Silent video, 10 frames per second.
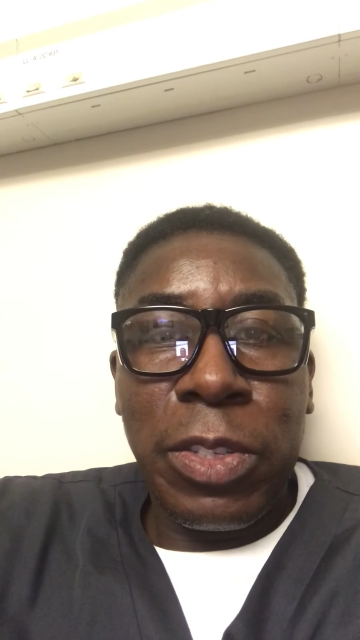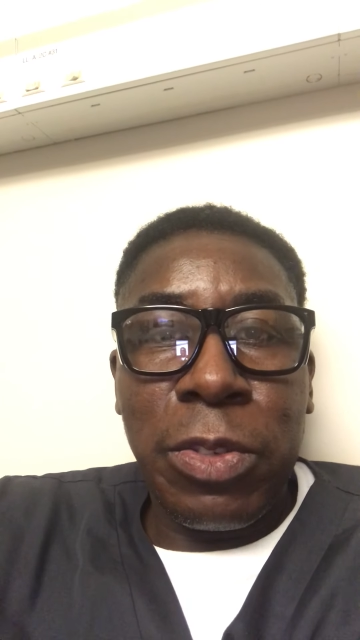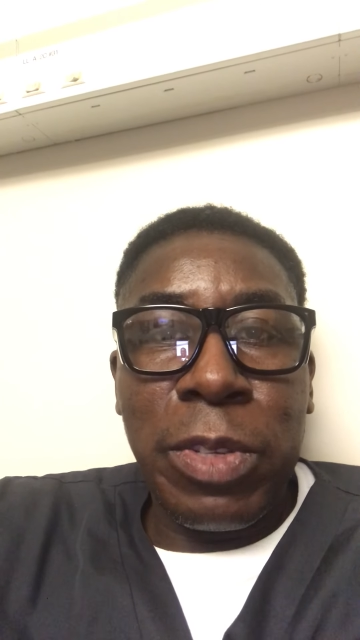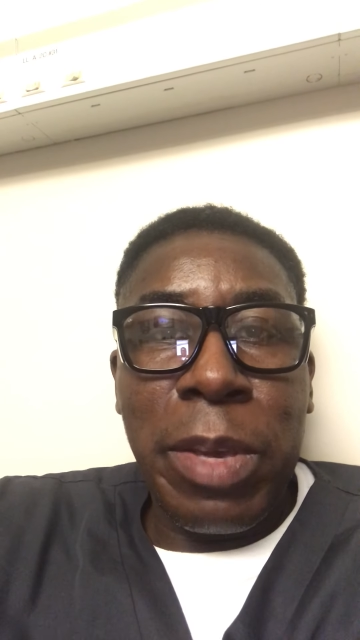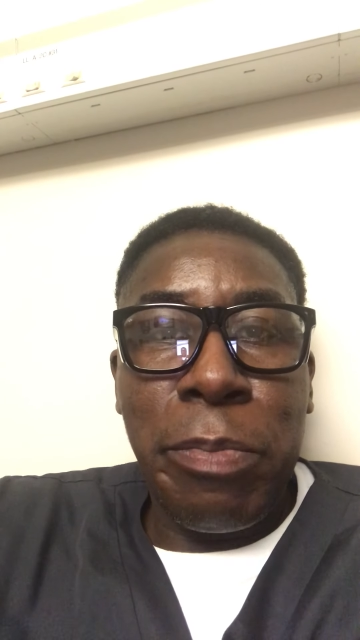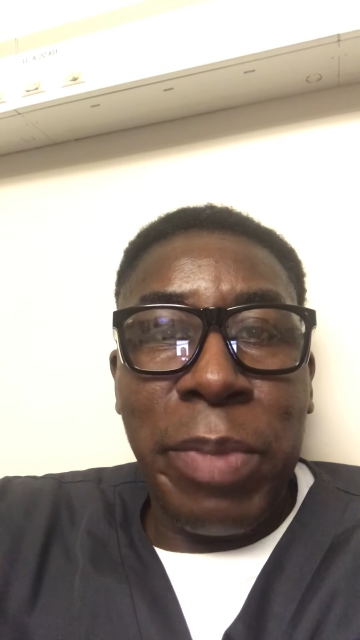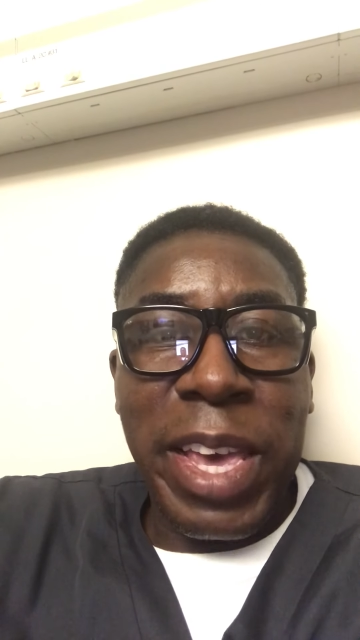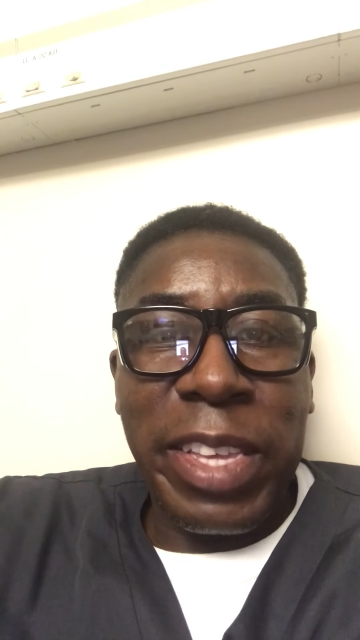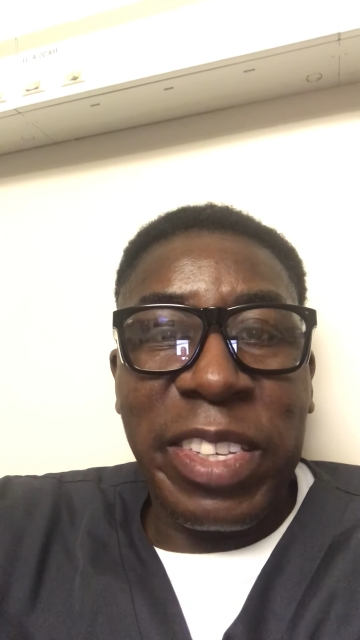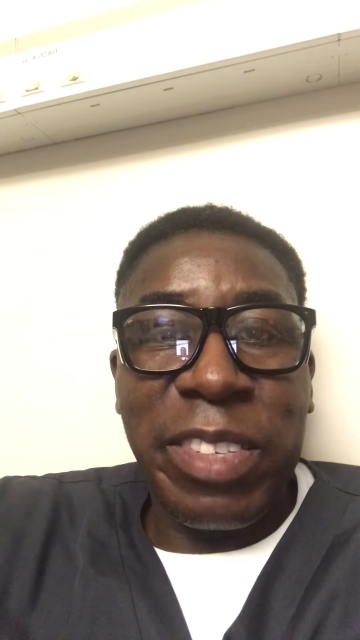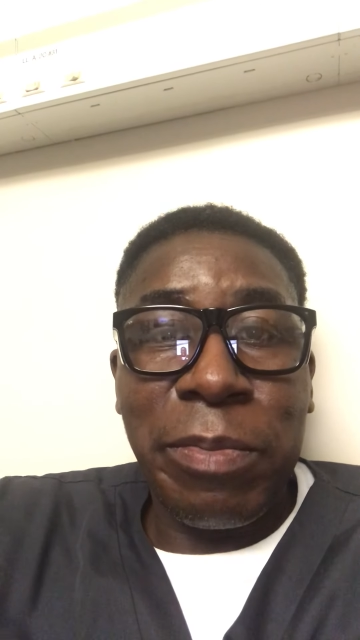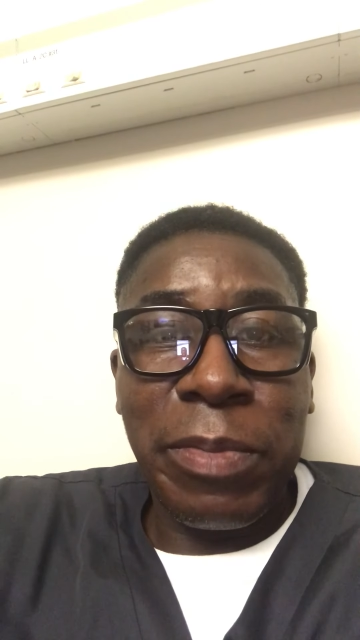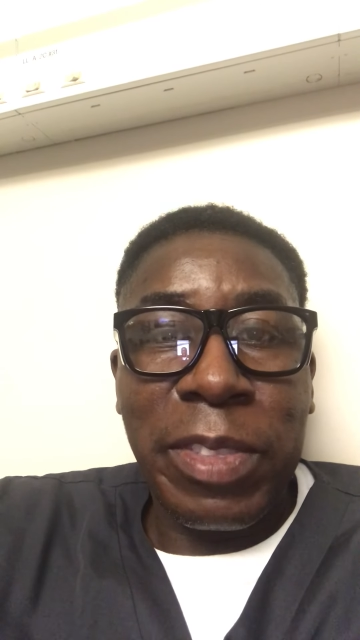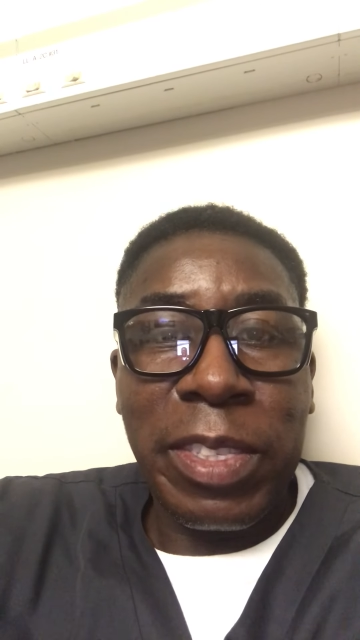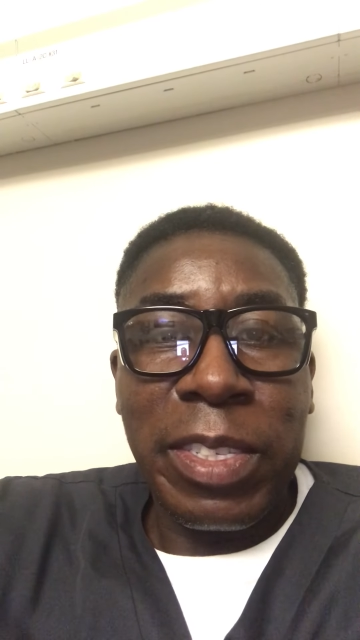to the best.
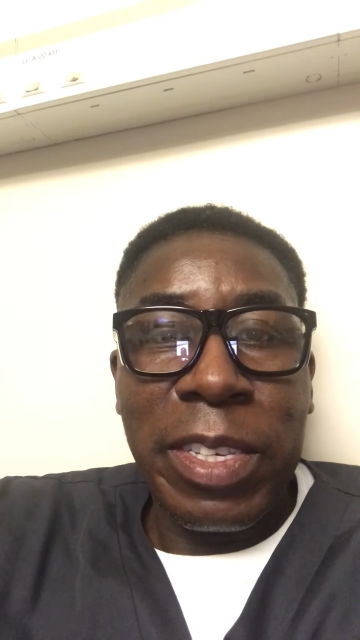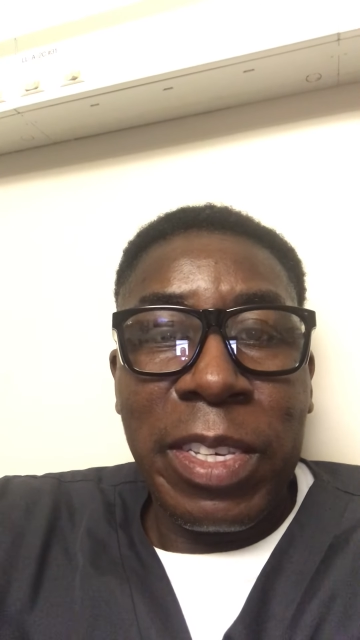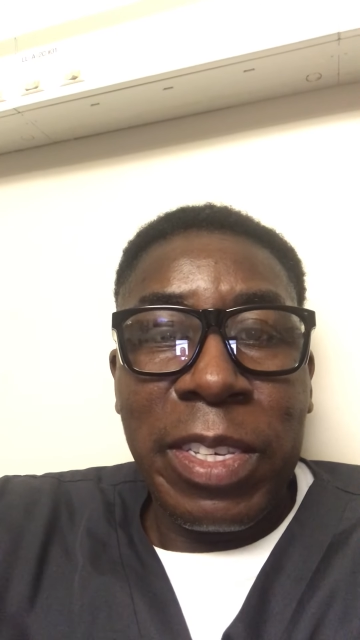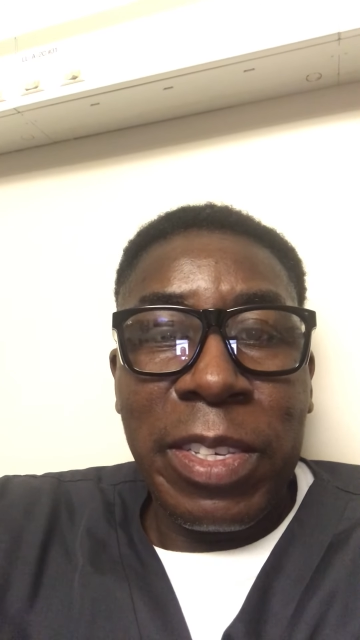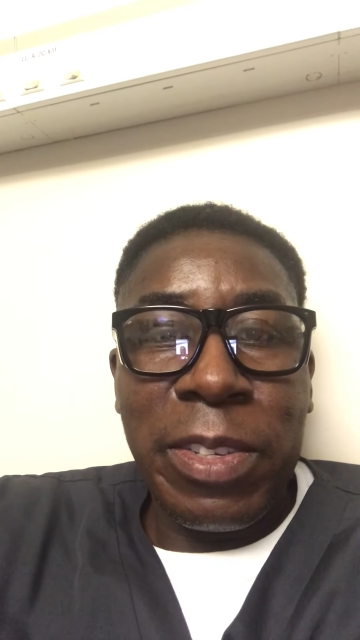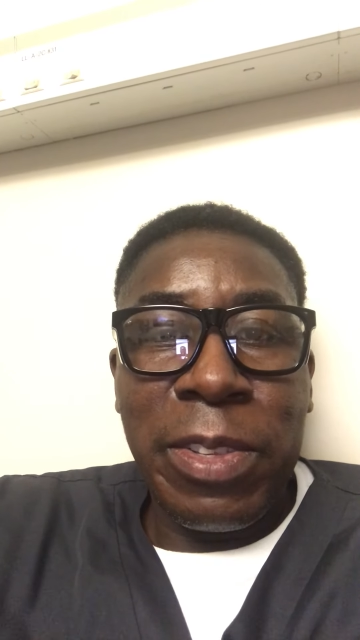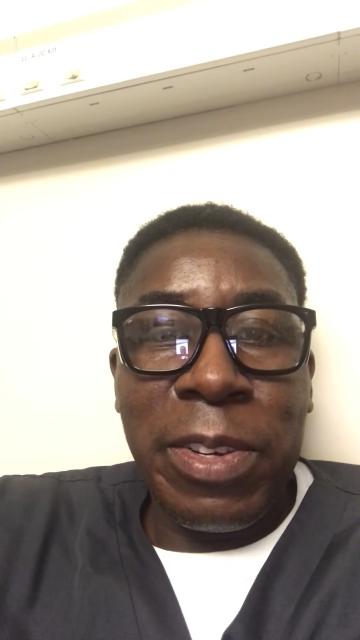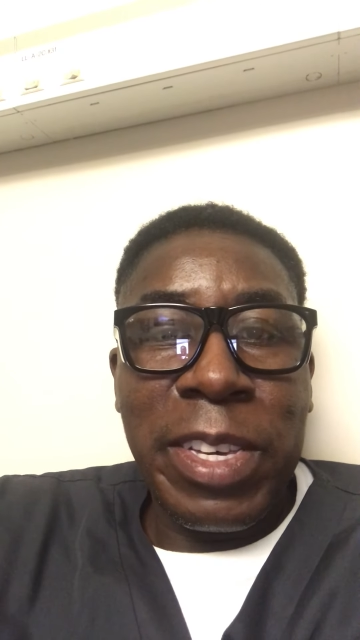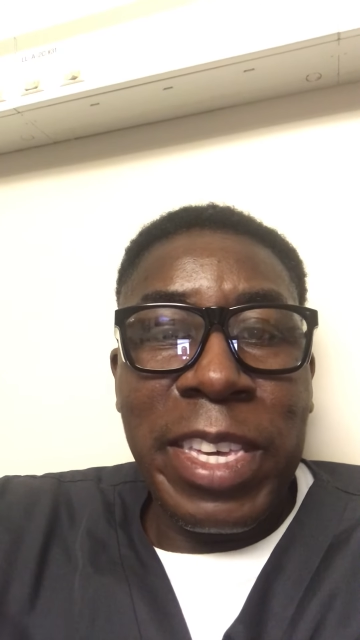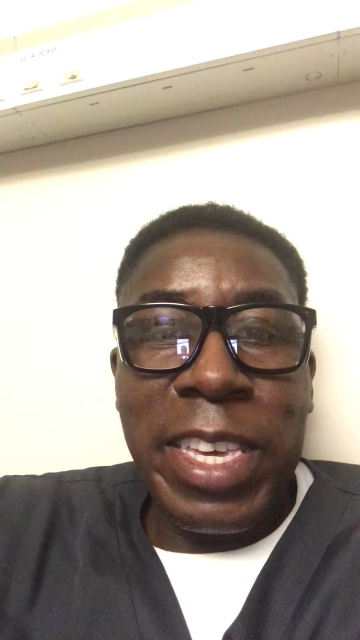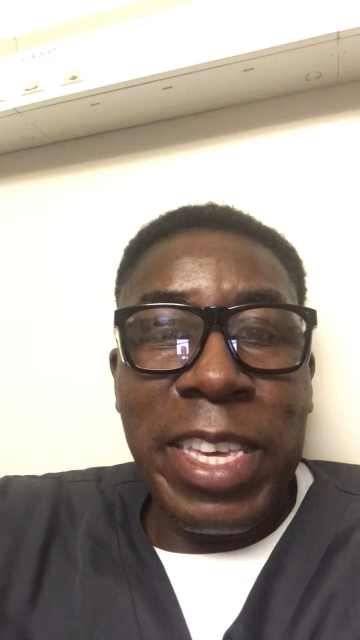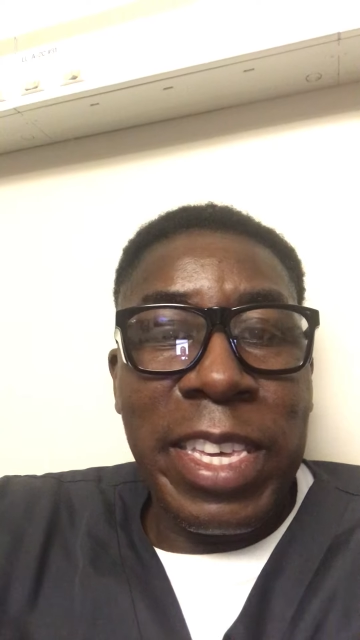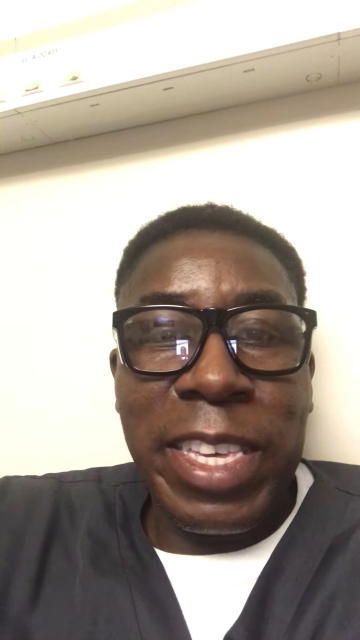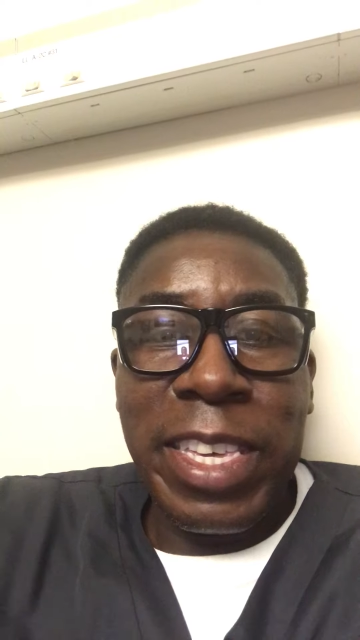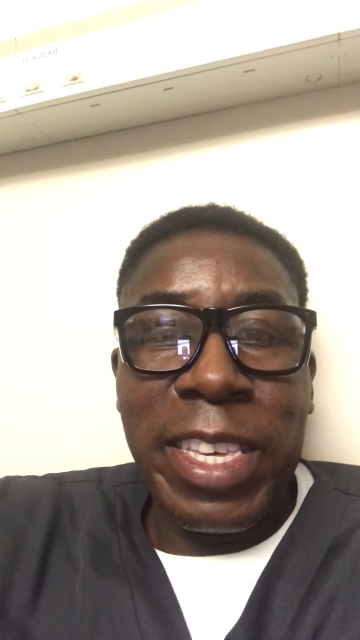You know, he